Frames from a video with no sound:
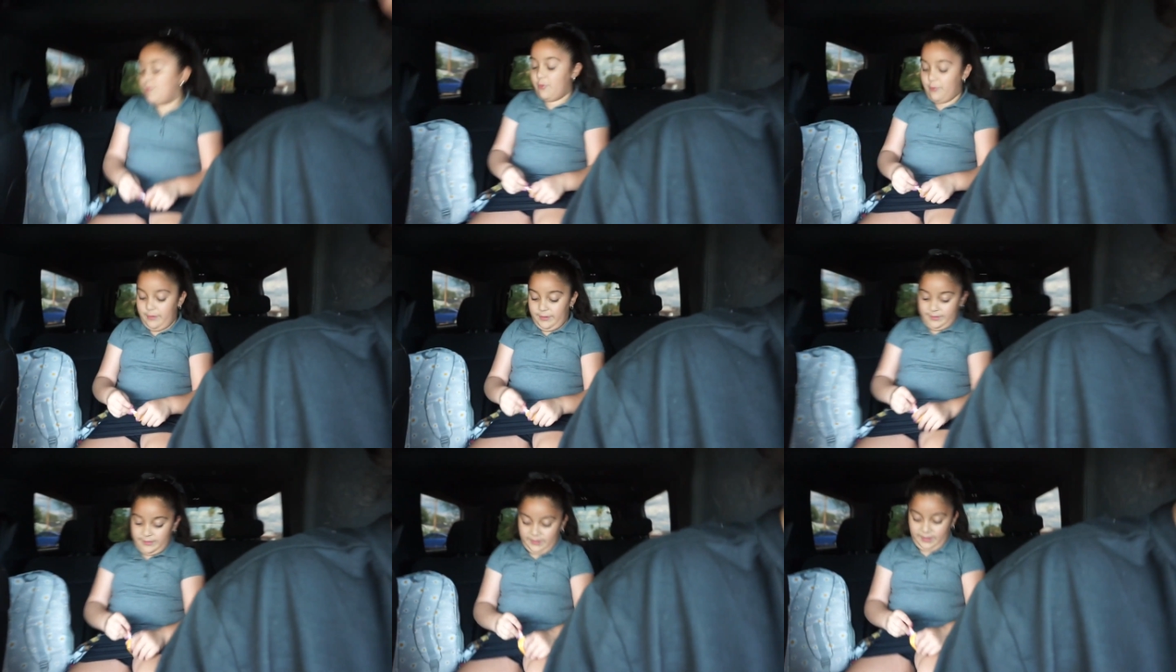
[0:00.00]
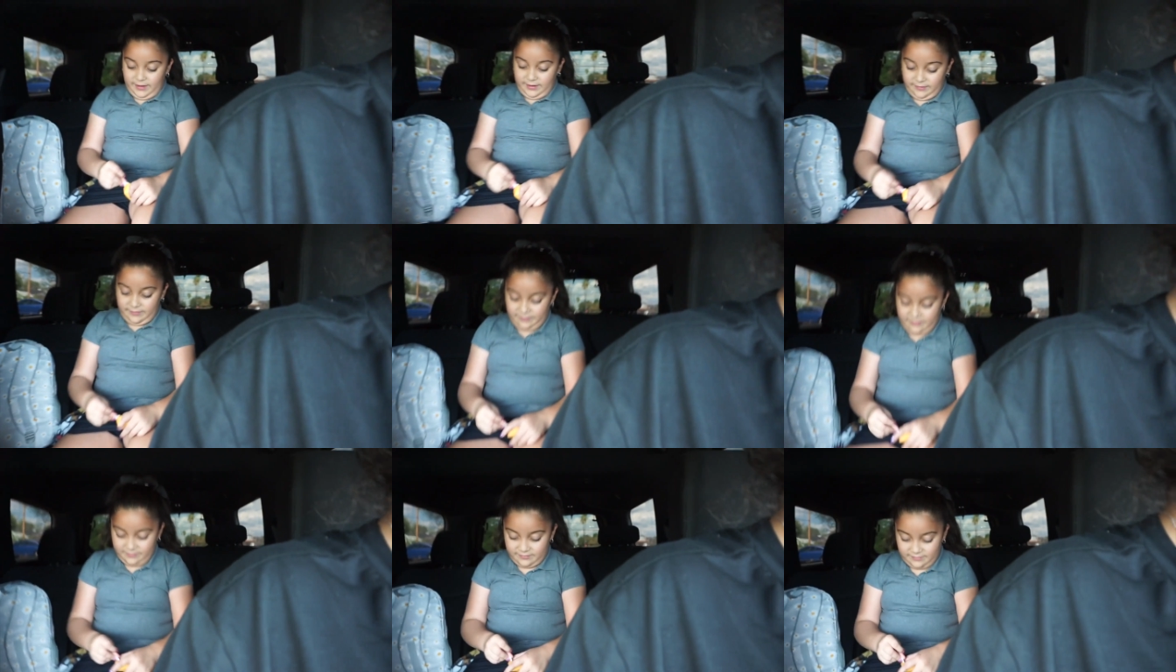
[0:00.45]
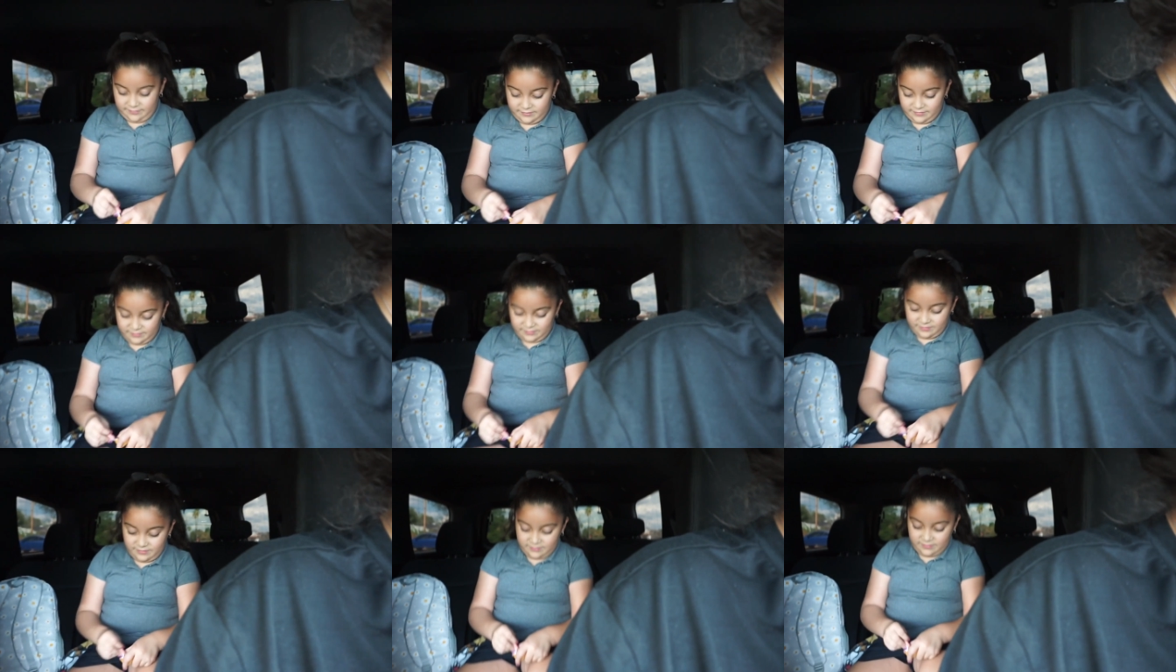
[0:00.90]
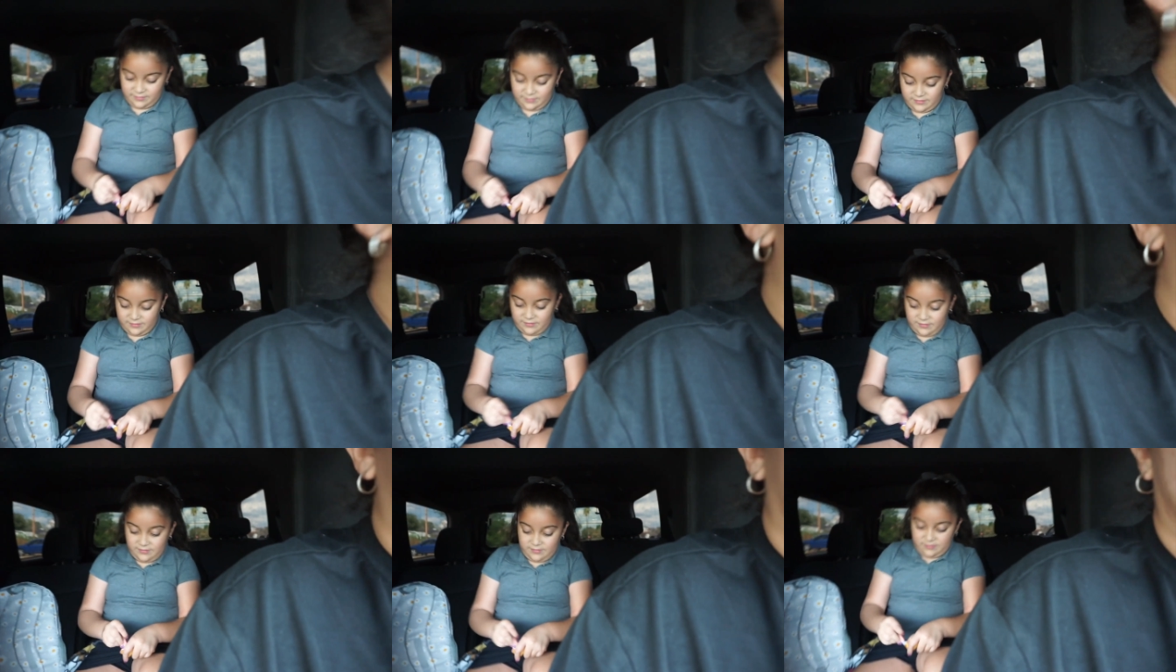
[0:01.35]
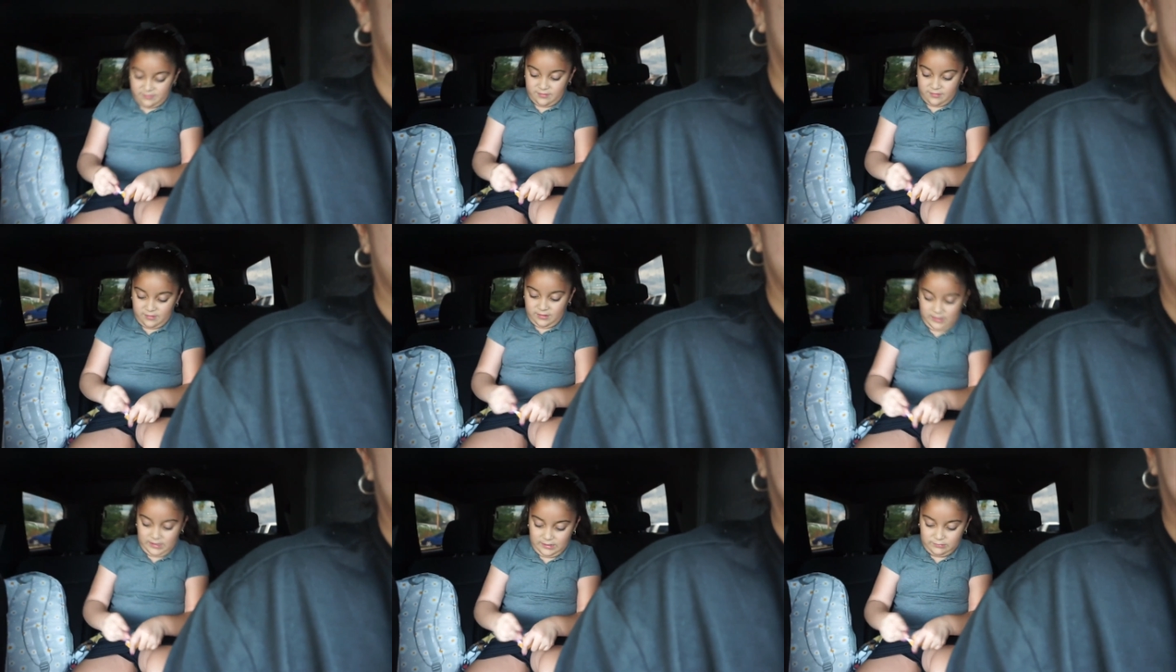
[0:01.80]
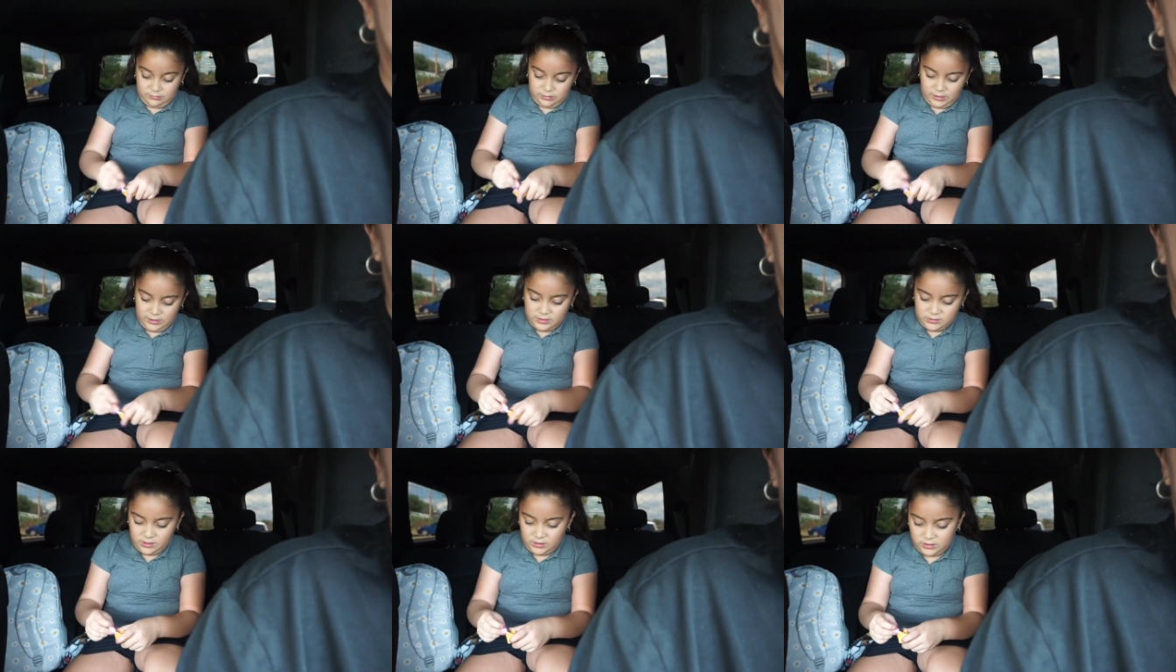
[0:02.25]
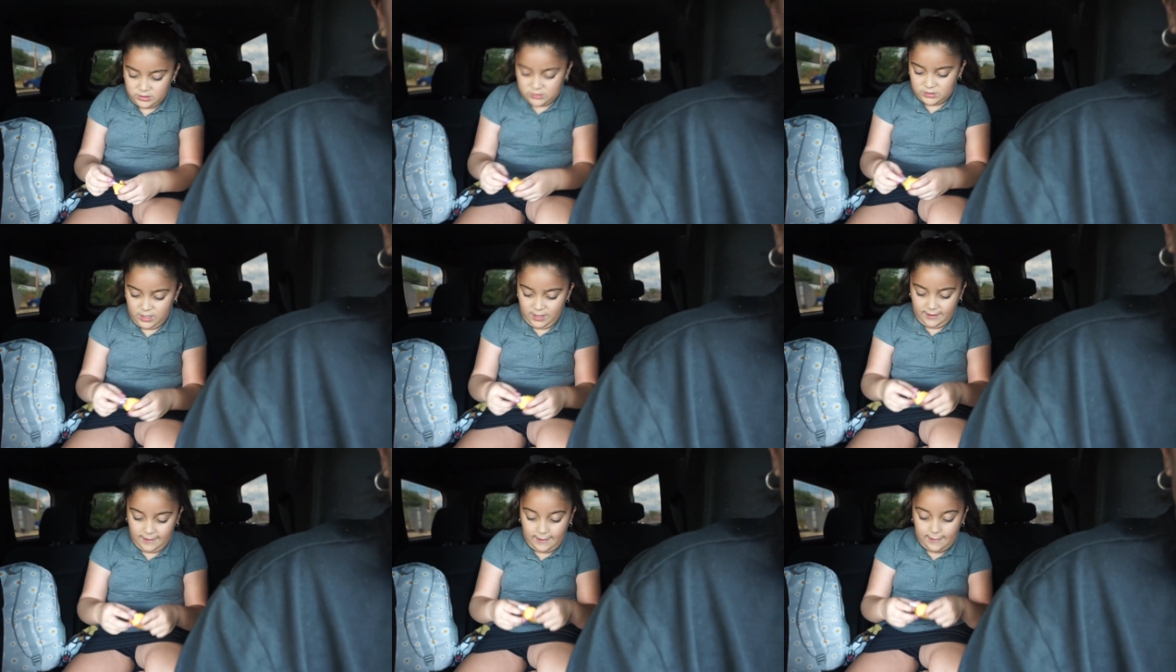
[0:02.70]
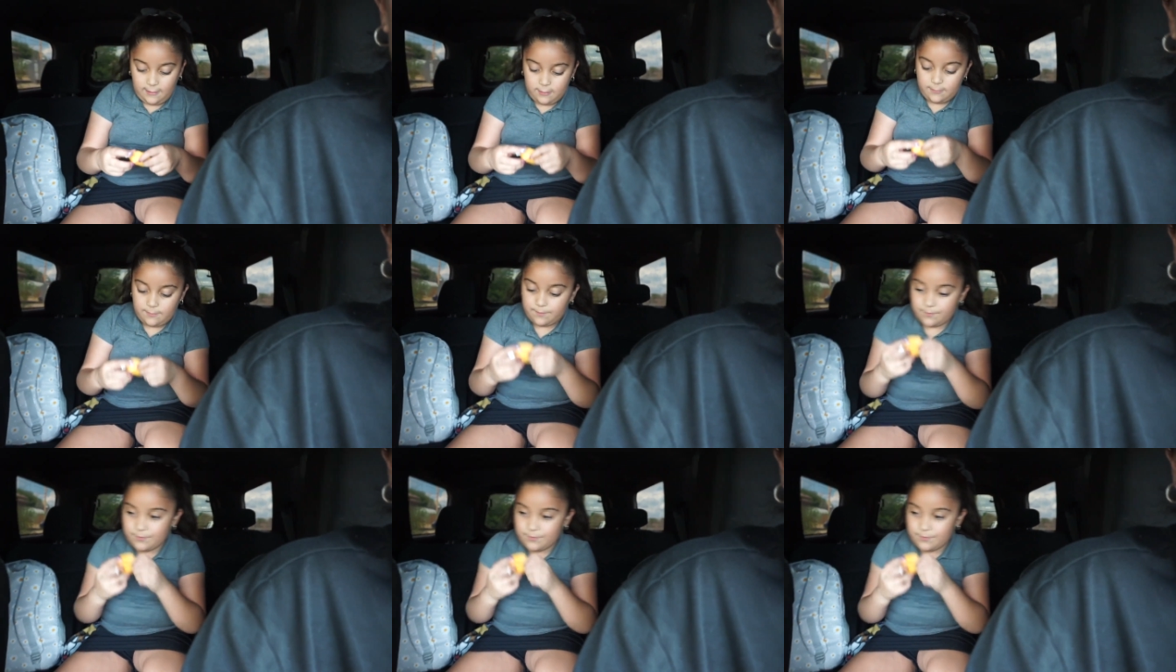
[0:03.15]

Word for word: doing that. Buckle up. I'm trying to take this thing out.